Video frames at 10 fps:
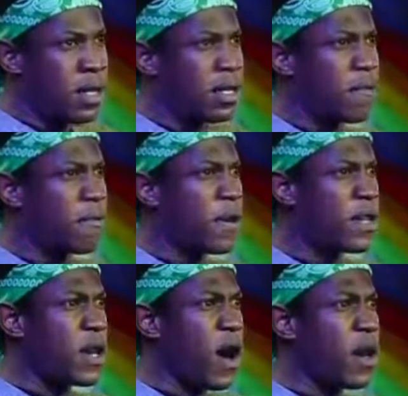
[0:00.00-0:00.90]
to the
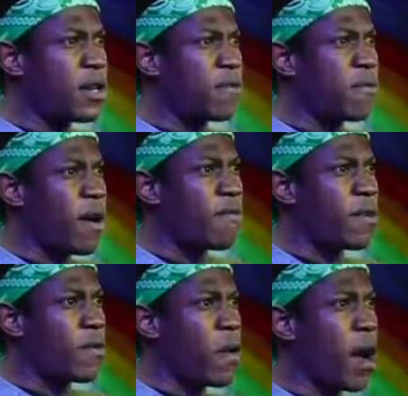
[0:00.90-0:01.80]
front yard of
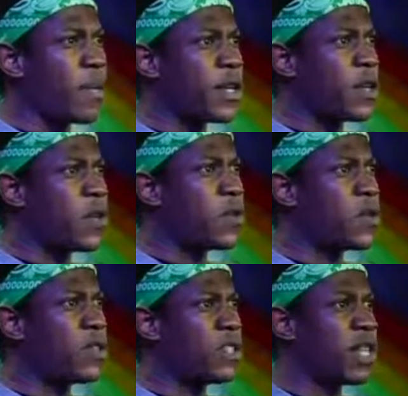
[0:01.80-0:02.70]
Reverend Robert
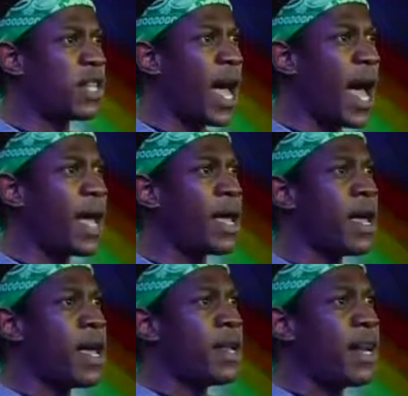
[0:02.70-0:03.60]
Hughes, July
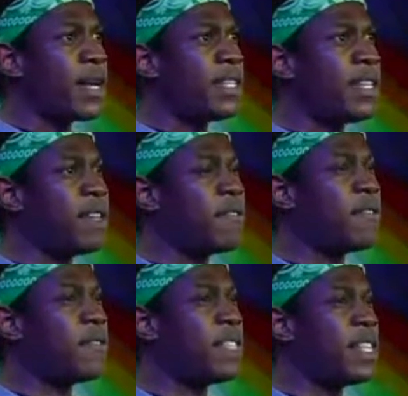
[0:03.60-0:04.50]

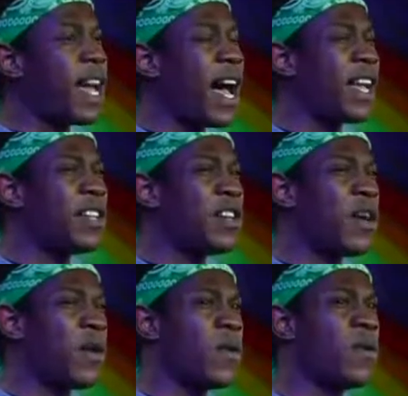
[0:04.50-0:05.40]
1959. You
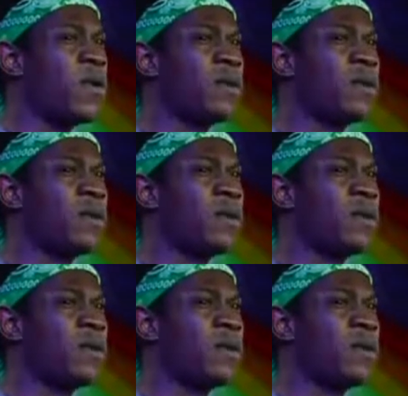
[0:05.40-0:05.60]
know,